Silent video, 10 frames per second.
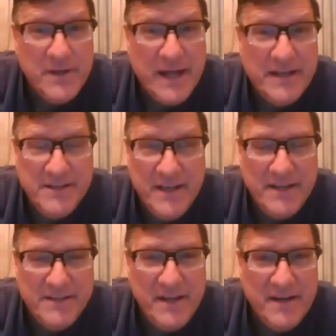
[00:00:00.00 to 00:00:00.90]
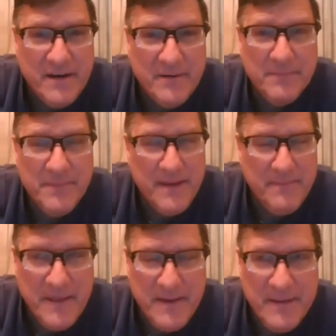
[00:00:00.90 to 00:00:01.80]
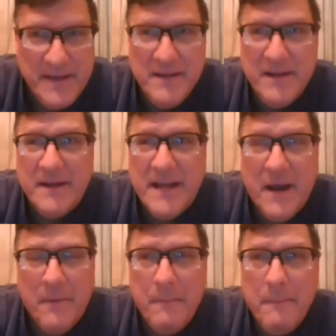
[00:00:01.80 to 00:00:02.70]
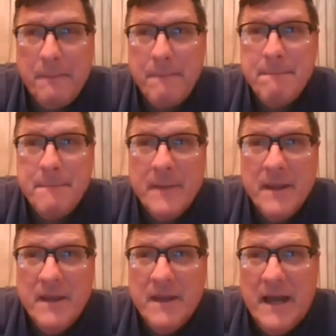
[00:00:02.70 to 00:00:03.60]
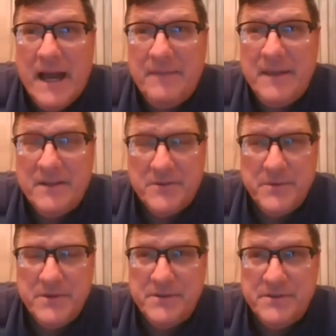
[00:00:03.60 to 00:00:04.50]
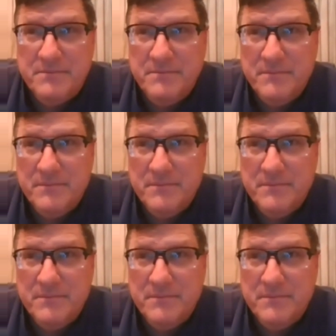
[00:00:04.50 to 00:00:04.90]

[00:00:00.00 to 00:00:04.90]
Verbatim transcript: what the United States did here. They, they they did it. Now, I think this was